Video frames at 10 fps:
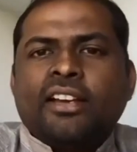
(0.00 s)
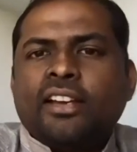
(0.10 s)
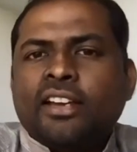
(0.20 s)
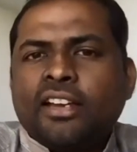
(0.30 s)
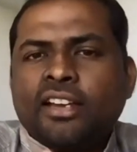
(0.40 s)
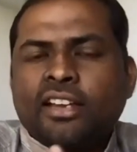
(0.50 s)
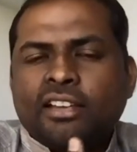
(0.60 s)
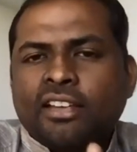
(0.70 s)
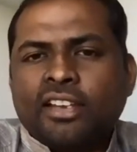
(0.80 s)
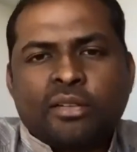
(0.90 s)
uh,
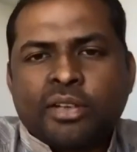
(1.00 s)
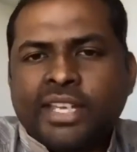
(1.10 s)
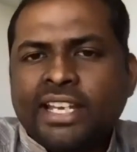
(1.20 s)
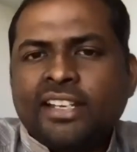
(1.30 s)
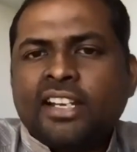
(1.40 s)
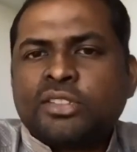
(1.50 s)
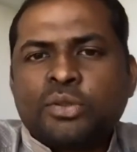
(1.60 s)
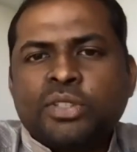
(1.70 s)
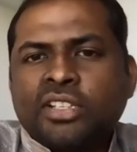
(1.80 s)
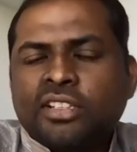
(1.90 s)
you know killed and
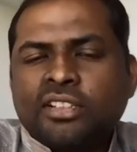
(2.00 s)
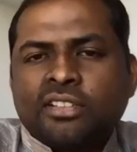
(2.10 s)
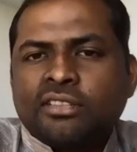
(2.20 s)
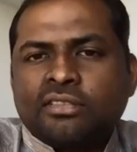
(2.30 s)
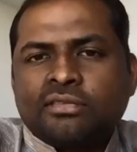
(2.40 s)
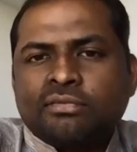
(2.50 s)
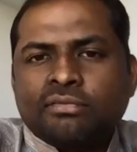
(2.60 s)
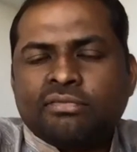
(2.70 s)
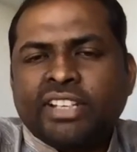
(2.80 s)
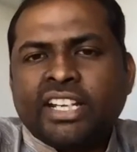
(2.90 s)
threw the uh,
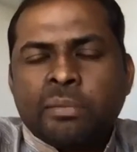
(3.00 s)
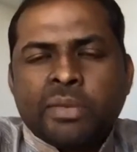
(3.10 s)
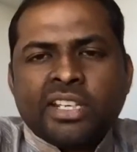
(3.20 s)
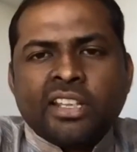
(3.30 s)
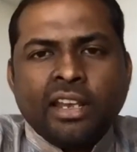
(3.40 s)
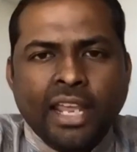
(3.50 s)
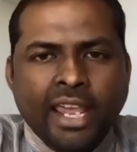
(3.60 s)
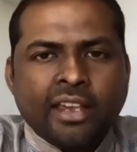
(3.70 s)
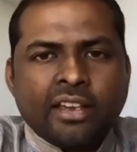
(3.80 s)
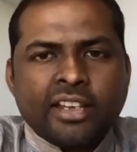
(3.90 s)
victim in the
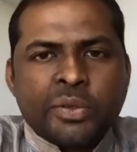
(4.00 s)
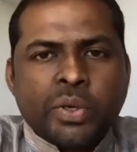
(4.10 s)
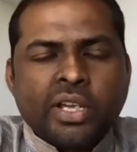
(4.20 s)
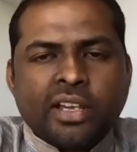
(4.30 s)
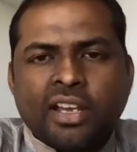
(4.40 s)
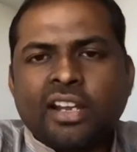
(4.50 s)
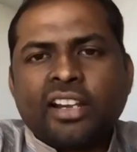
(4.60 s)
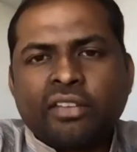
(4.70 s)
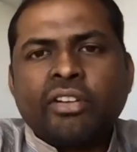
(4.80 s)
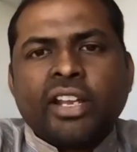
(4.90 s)
lake it was or a
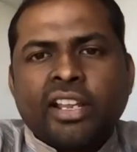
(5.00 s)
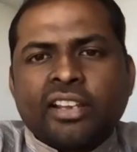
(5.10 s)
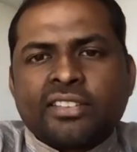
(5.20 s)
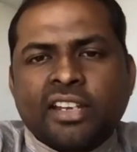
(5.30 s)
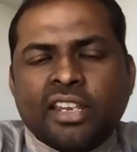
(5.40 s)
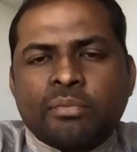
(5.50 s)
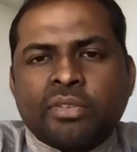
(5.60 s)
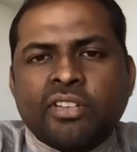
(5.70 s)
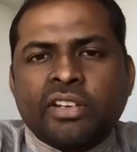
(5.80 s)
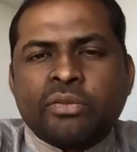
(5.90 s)
river or a stream
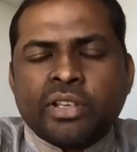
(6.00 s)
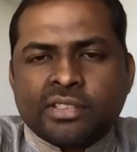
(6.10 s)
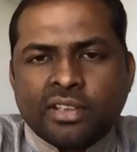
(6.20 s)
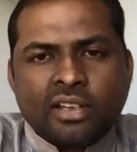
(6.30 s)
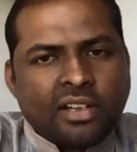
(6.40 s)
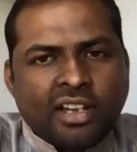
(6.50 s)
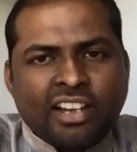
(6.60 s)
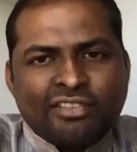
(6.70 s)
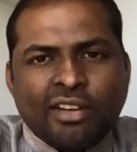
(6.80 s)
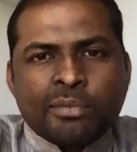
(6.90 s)
it was
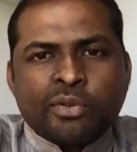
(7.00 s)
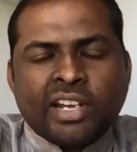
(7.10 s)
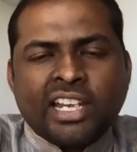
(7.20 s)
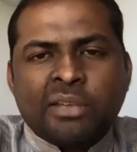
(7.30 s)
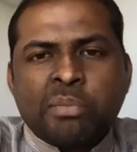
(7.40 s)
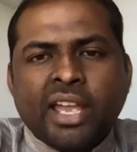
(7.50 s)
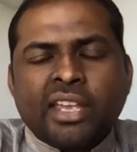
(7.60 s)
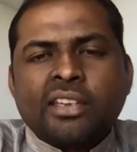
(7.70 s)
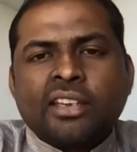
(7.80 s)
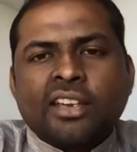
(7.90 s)
confirmed only
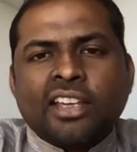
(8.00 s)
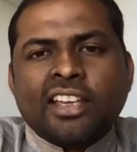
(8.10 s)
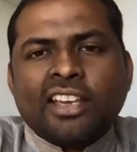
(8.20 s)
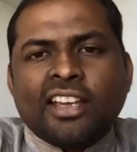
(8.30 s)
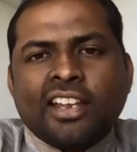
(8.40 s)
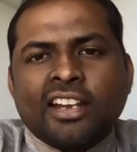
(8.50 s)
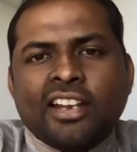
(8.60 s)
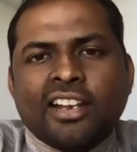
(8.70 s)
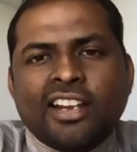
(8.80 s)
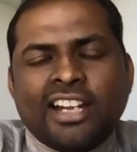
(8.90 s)
by
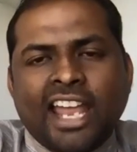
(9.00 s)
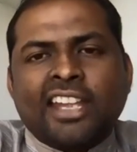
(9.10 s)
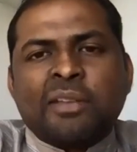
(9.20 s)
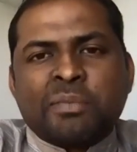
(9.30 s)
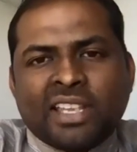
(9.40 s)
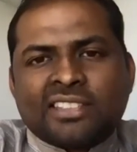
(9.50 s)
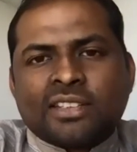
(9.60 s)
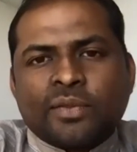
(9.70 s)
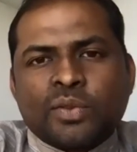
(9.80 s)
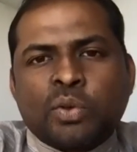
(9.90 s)
diatom uh,
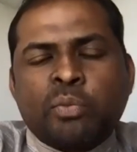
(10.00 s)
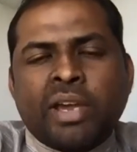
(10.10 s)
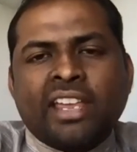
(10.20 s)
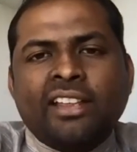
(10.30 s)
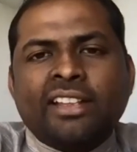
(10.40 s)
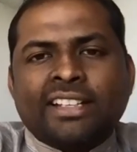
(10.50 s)
test so by